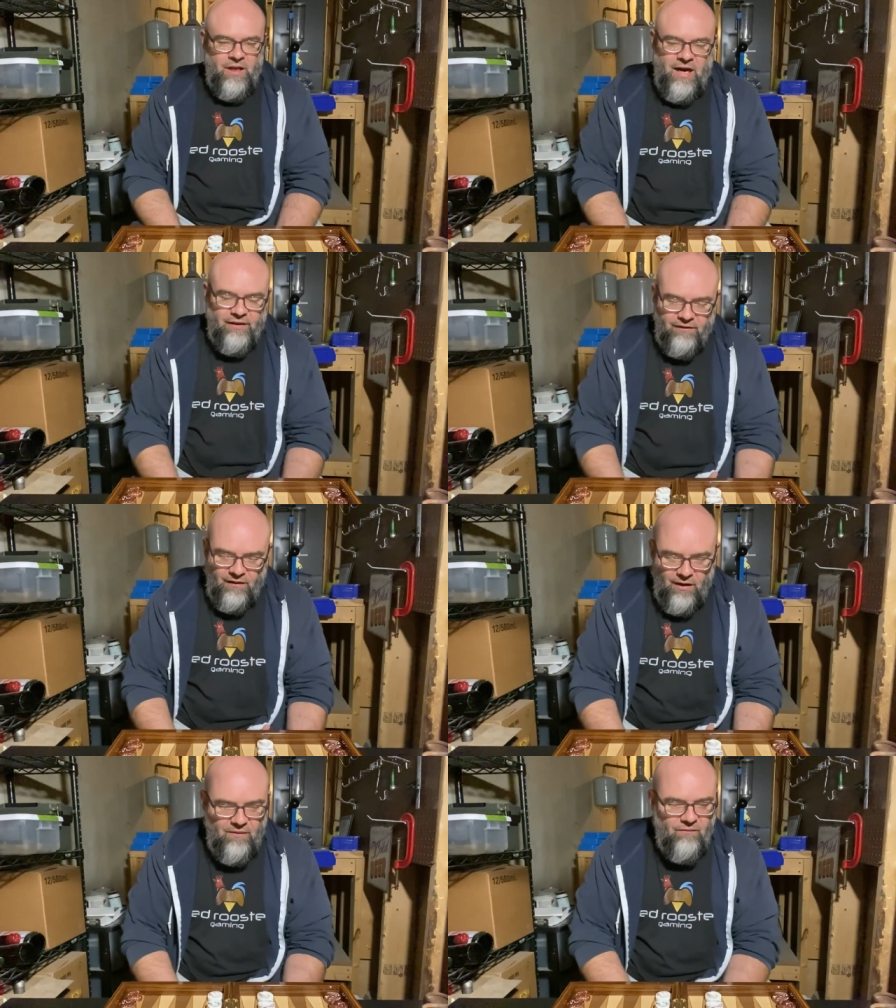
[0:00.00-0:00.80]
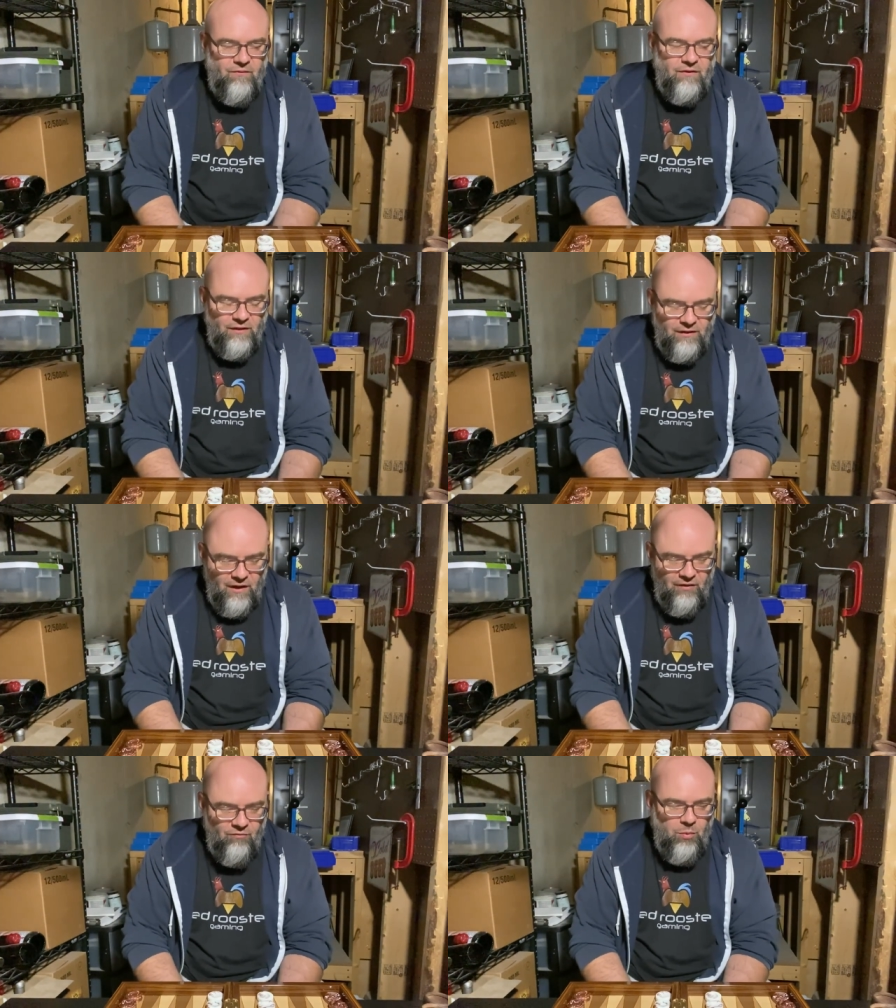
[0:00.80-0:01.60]
And I love,
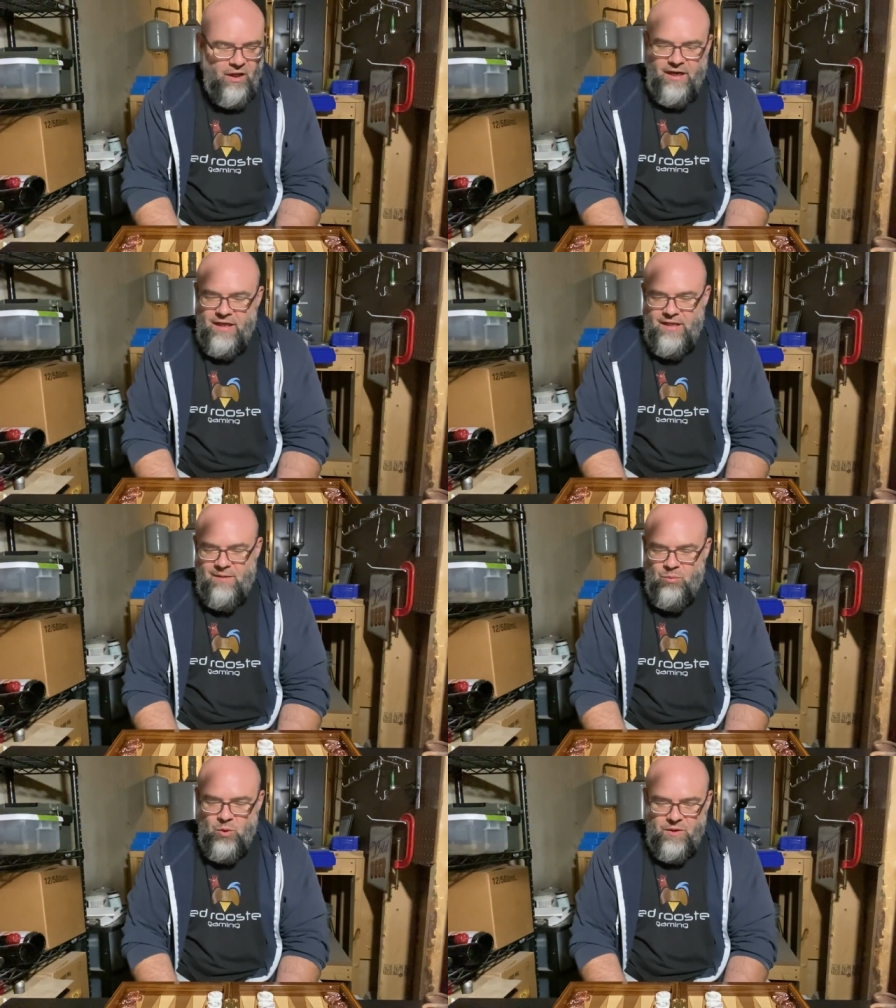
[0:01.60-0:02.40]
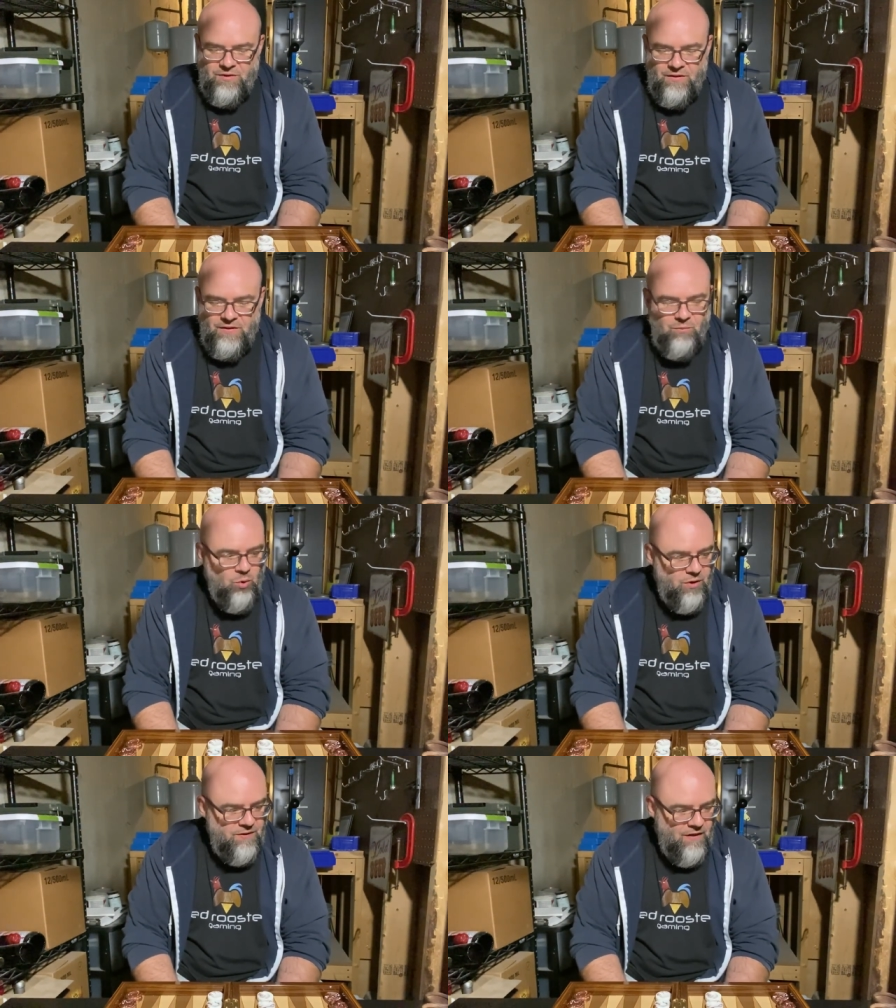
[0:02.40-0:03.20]
love playing on that board. So this
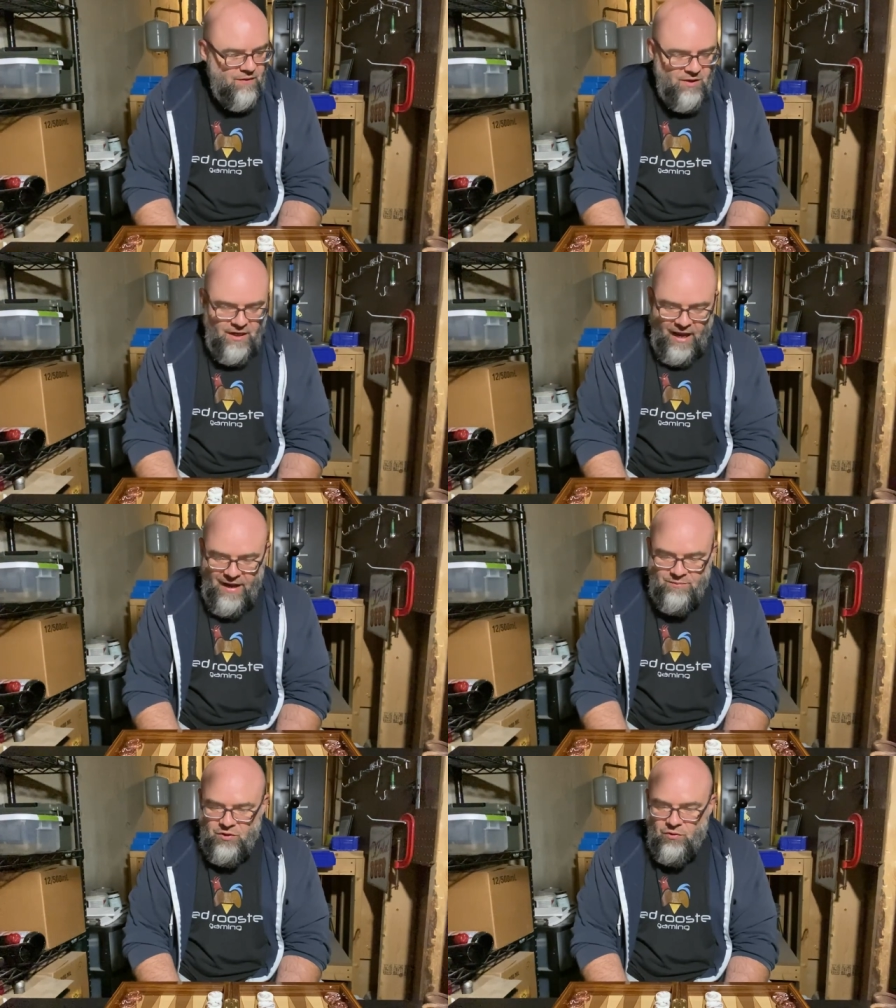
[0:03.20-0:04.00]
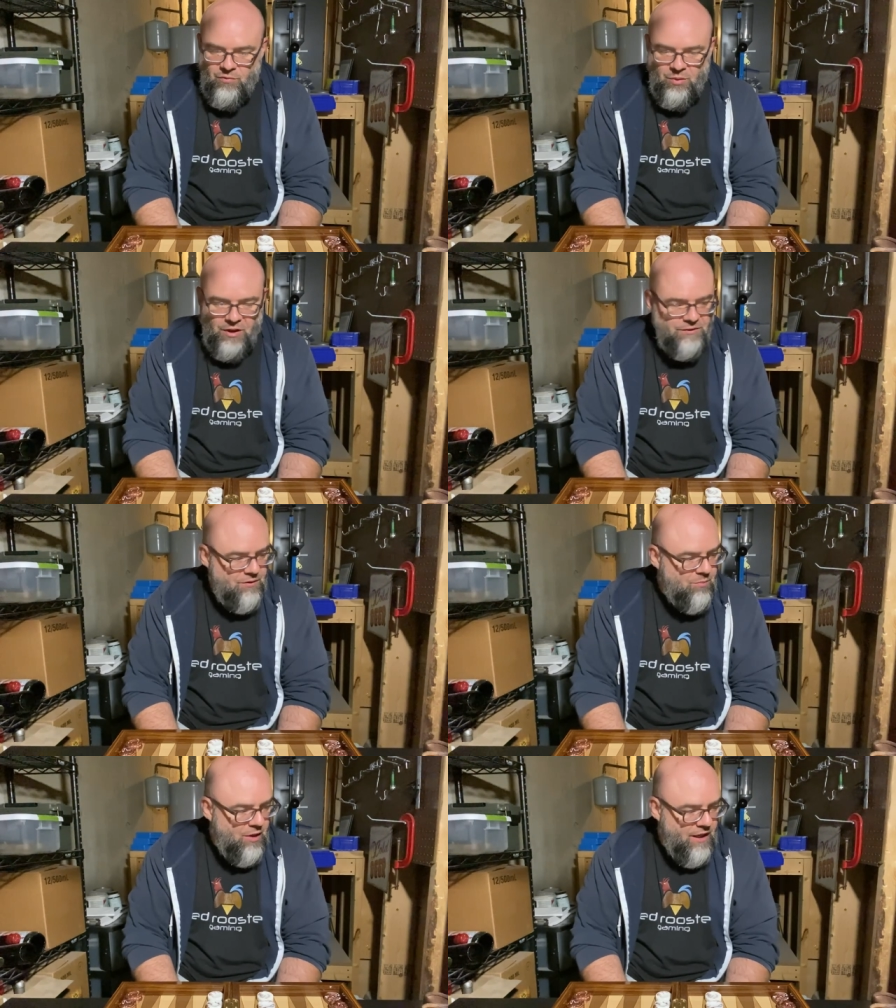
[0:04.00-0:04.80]
board is gonna be an absolute pleasure
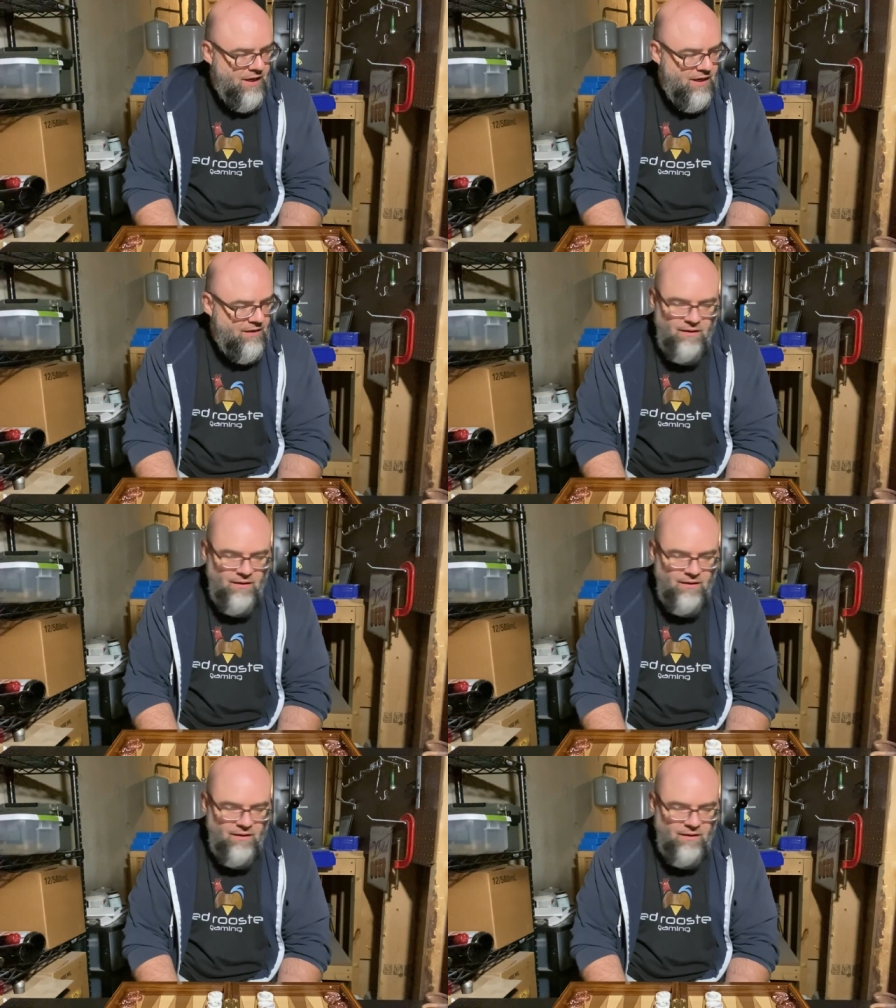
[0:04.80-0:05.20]
to play on.